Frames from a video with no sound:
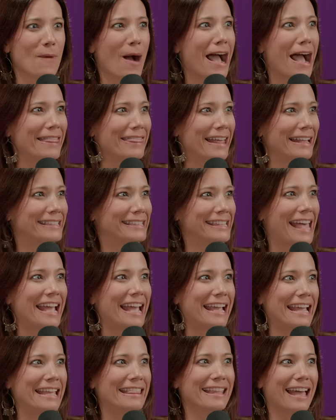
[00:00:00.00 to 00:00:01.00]
one that's
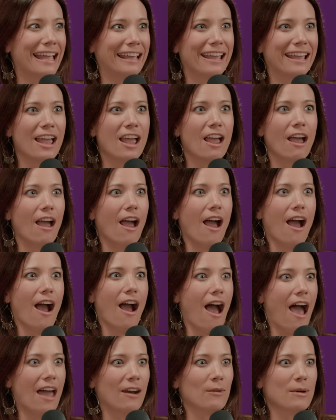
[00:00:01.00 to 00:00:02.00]
like in like
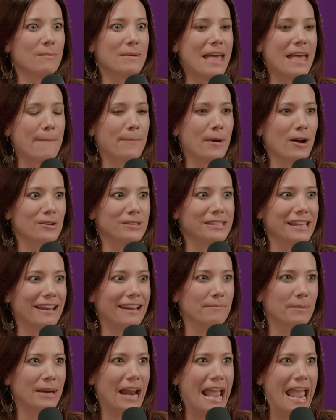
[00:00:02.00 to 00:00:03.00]
I don't want to be that
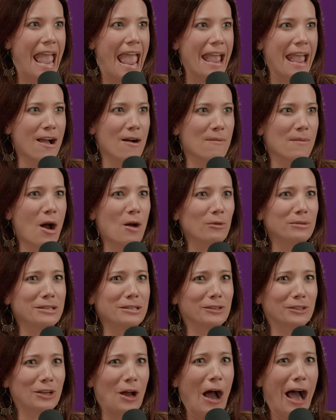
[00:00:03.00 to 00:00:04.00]
person, but I am. Oh
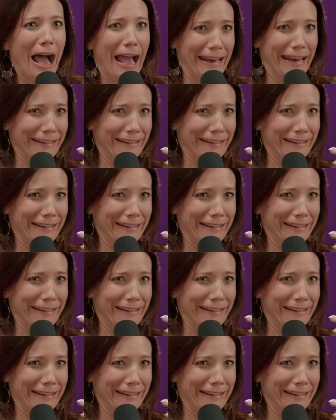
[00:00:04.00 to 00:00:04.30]
dear God!